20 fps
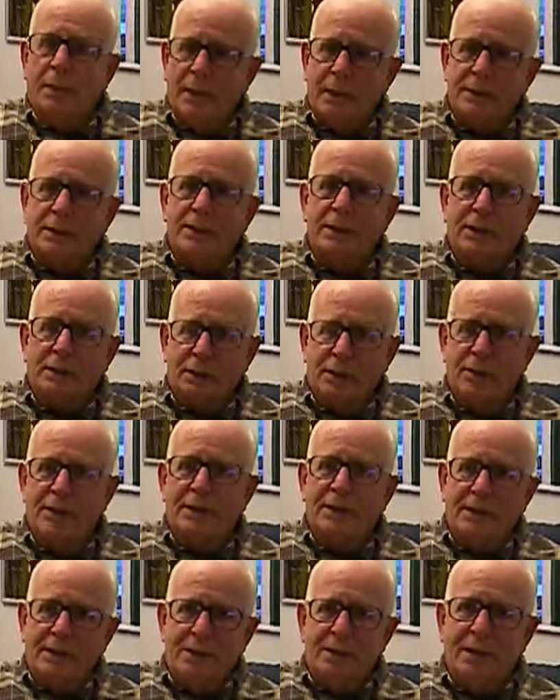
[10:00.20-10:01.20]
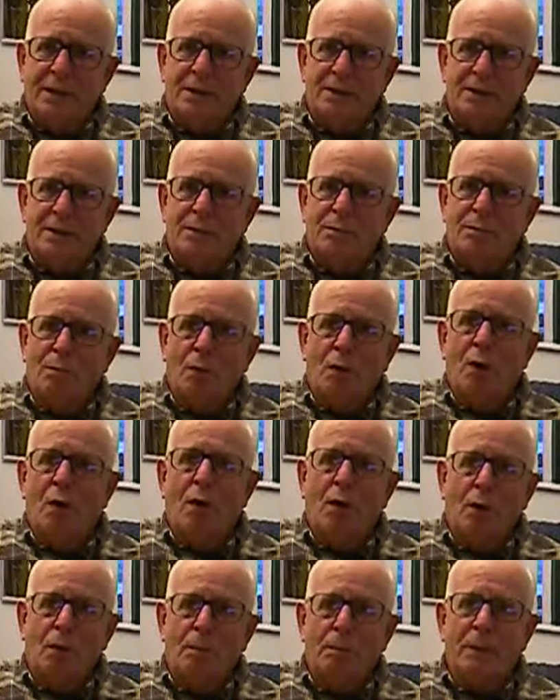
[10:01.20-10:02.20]
But it's a good, decent,
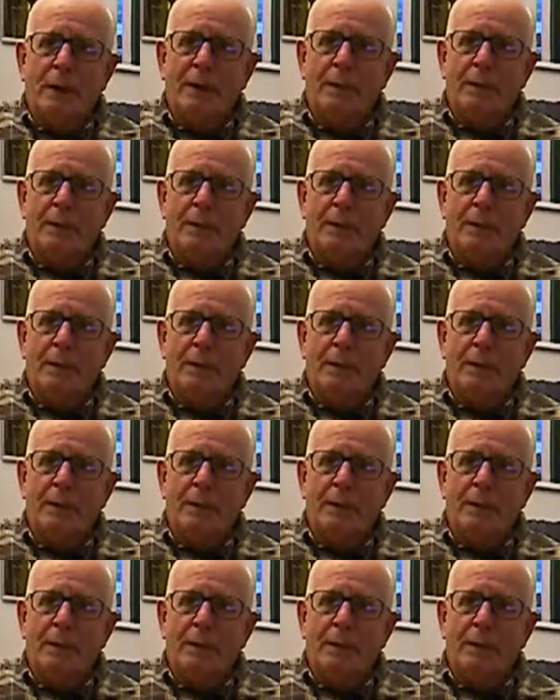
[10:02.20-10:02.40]
moral